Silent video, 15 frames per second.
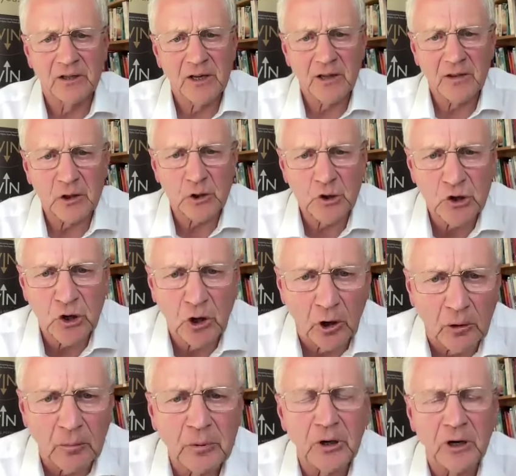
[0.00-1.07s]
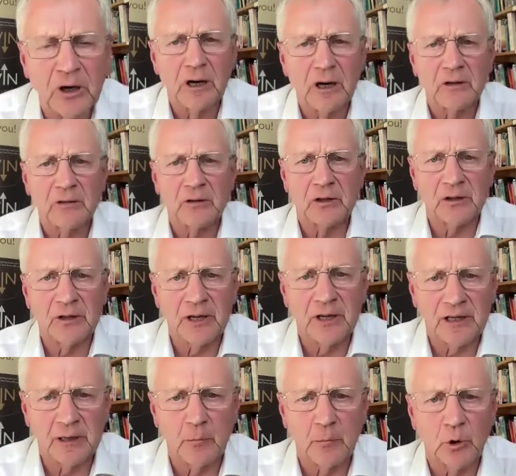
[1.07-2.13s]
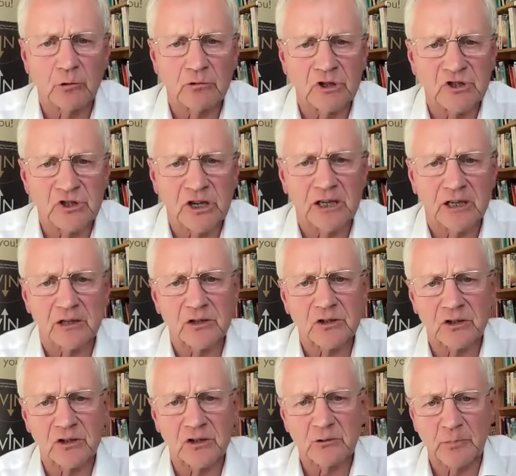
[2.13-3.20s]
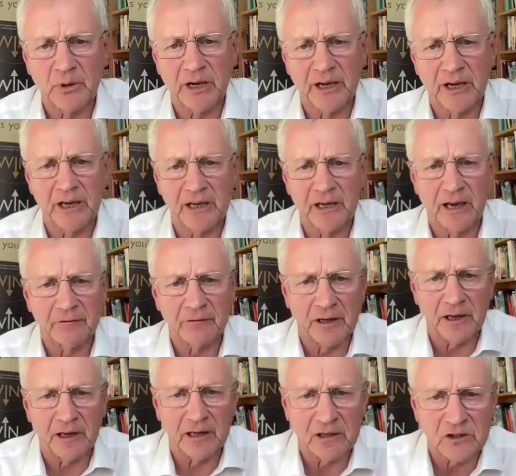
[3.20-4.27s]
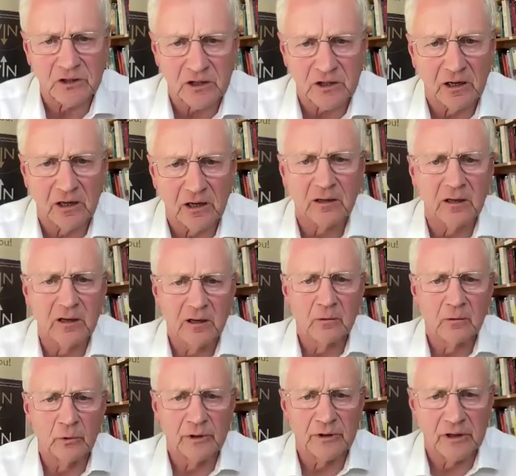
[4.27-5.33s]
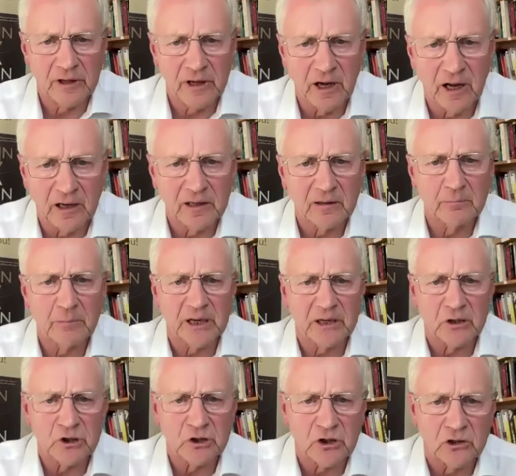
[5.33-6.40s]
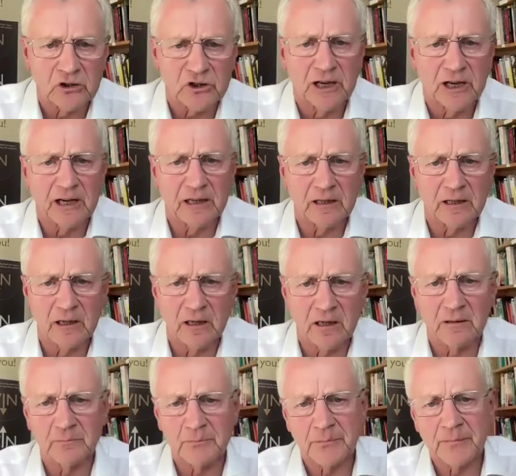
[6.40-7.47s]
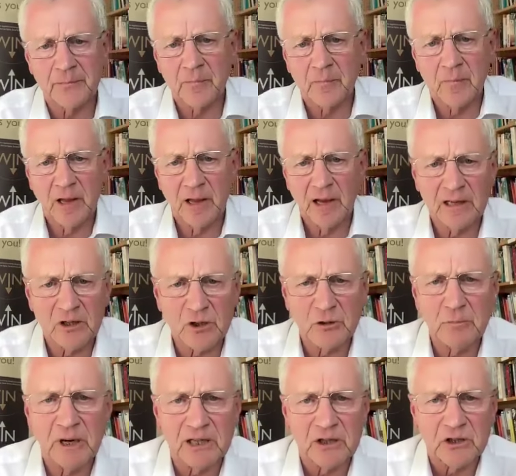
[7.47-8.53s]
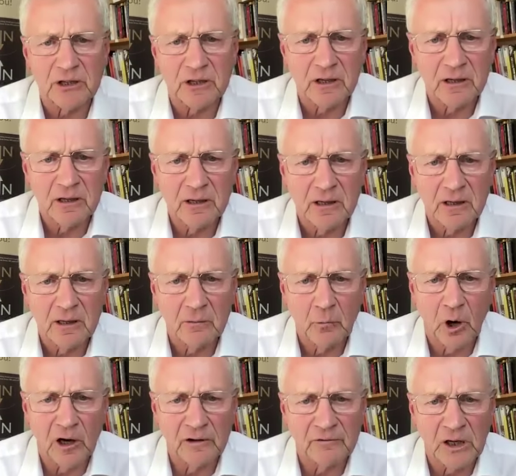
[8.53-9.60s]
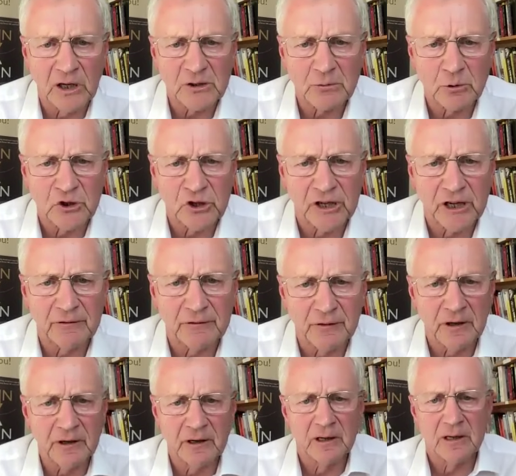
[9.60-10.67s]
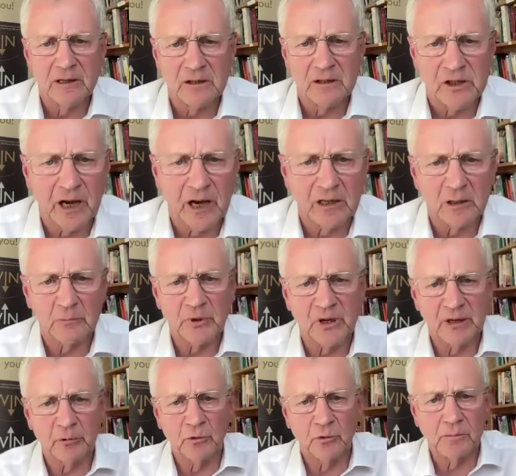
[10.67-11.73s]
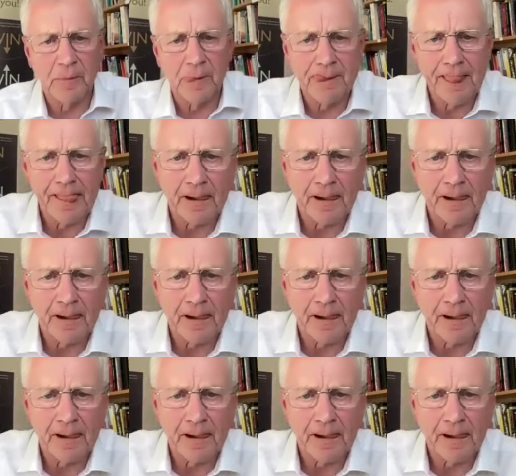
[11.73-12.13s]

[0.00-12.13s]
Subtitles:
another job that needed more resilience as being in Afghanistan with a gun being shot at. How did you manage it? What advice would you give to younger people?